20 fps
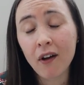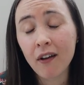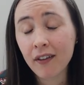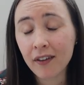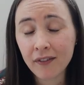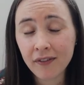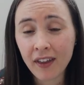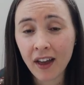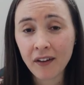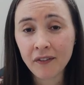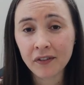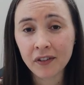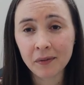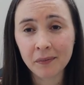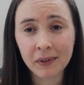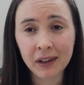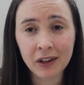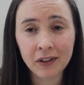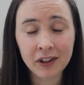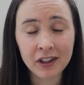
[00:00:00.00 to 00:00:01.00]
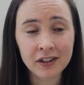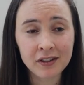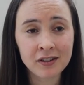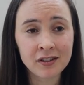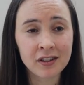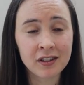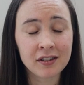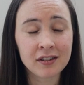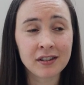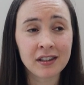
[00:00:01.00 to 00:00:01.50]
all of that for me is
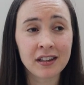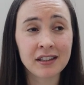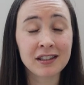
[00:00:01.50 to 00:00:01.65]
just